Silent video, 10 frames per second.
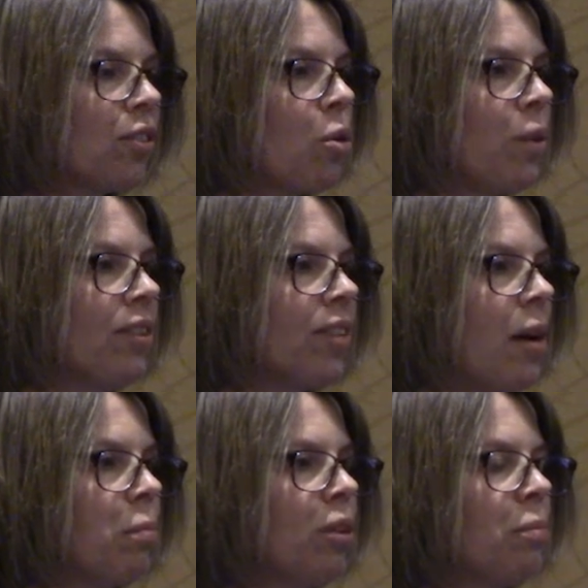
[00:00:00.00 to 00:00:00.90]
So we
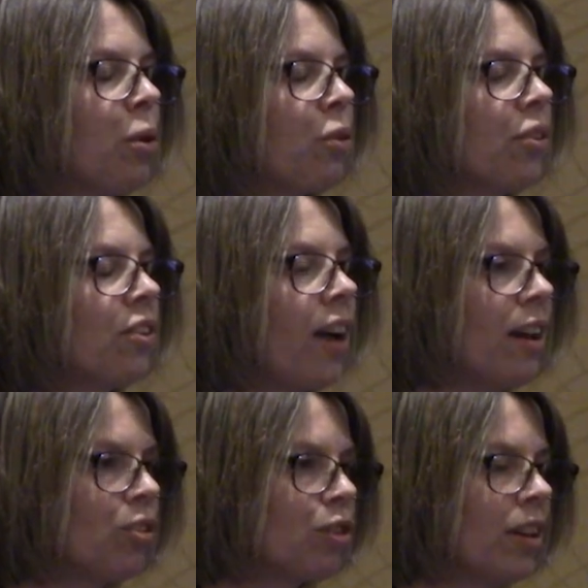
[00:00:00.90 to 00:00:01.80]
sampled both the
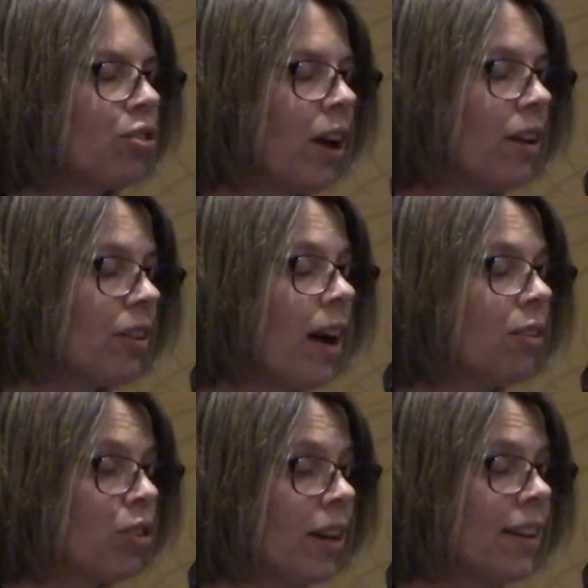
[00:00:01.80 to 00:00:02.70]
tile
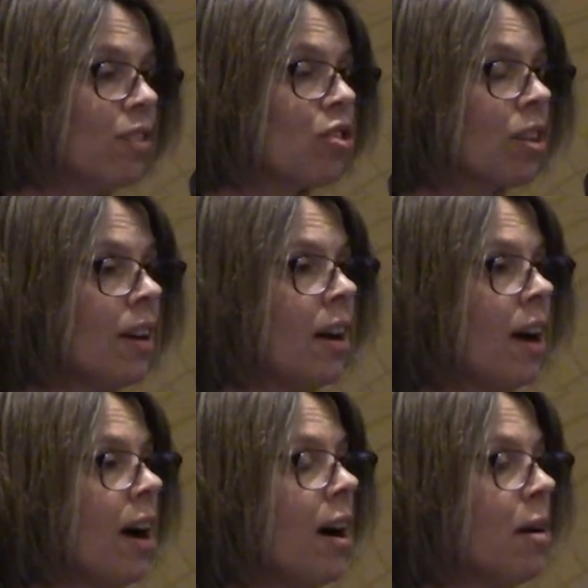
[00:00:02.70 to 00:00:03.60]
drainage
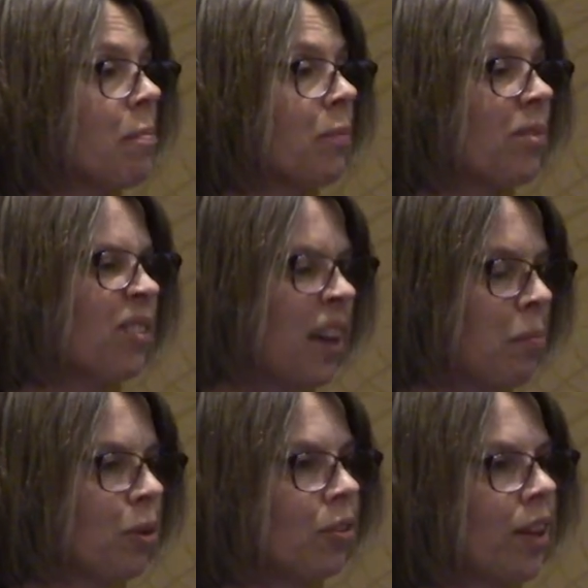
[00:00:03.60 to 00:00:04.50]

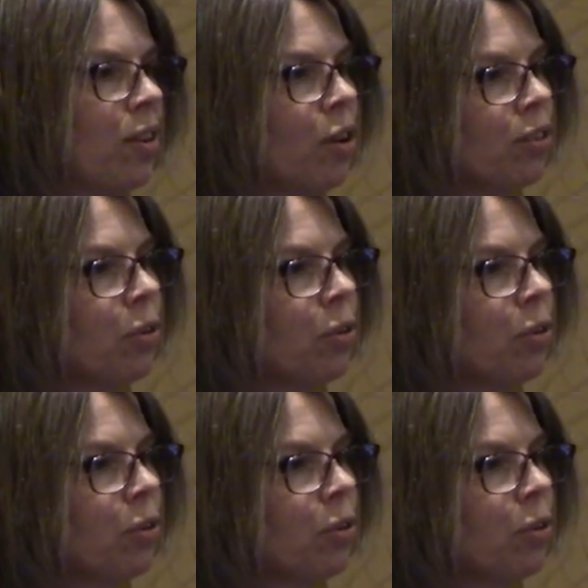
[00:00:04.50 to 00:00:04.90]
samples and also